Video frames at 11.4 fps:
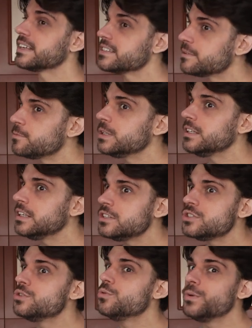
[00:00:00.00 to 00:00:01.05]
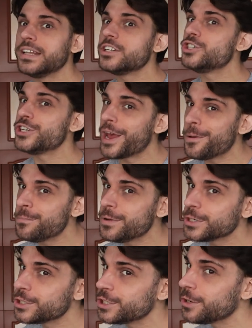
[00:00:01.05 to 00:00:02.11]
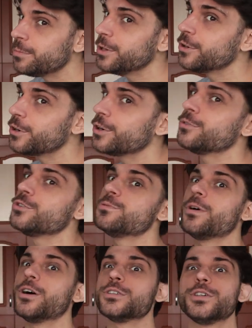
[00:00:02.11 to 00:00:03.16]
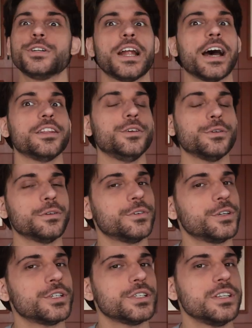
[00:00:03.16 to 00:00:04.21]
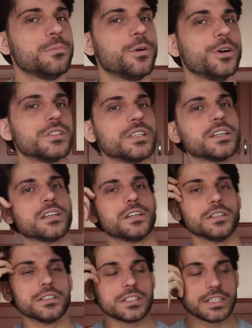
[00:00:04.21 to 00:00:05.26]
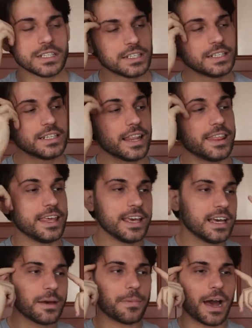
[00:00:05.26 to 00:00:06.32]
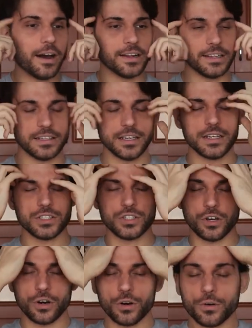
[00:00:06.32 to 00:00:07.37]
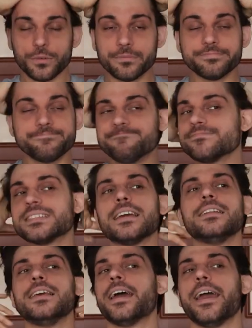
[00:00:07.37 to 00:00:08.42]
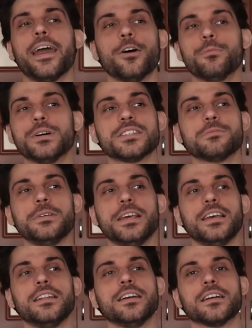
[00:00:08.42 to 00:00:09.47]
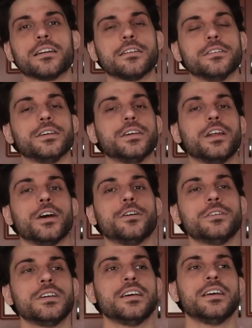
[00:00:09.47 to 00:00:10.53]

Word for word: someone needs to win a championship in order to sponsor that university, boys and girls. Think about it. So Thea Hail must be the girl, you know?